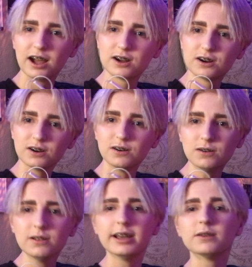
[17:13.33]
a
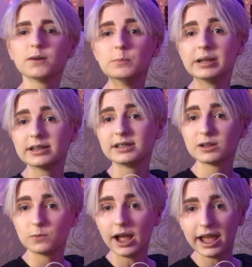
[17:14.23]
girl in a
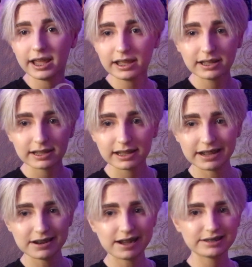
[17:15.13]
romantic way
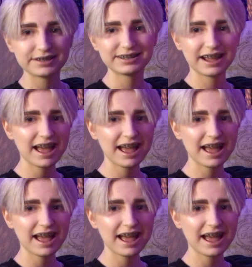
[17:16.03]
and not just a,